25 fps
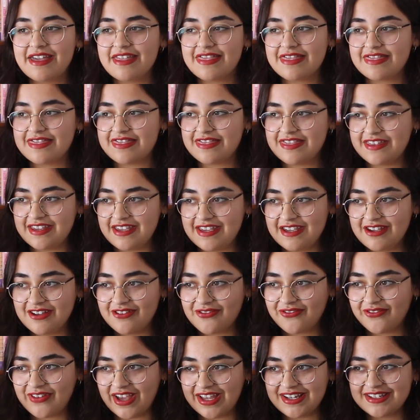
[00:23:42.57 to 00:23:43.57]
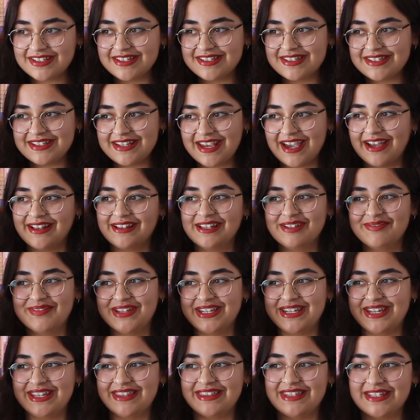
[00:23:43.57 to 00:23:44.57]
The fantasy
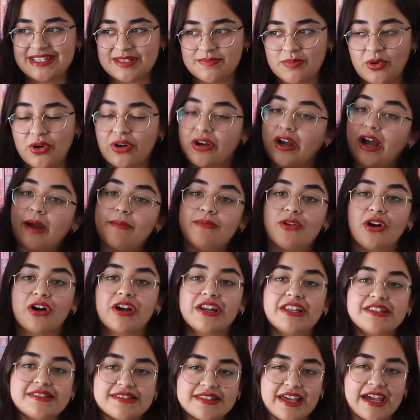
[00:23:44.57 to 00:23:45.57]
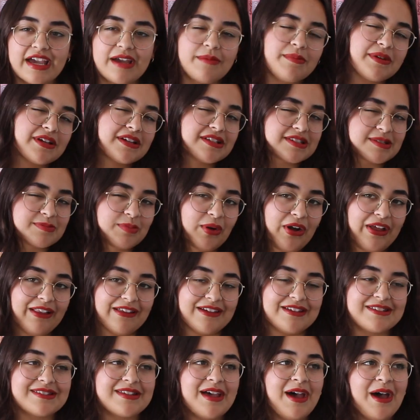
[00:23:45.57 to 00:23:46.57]
element in this book, I'm not going to say because
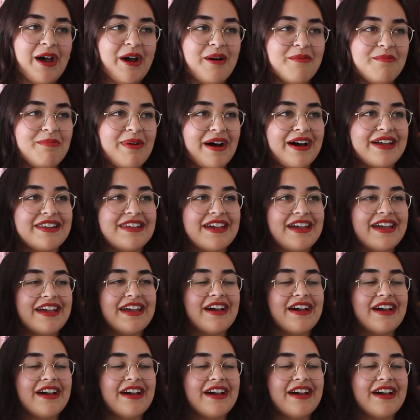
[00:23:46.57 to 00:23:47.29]
spoilers, but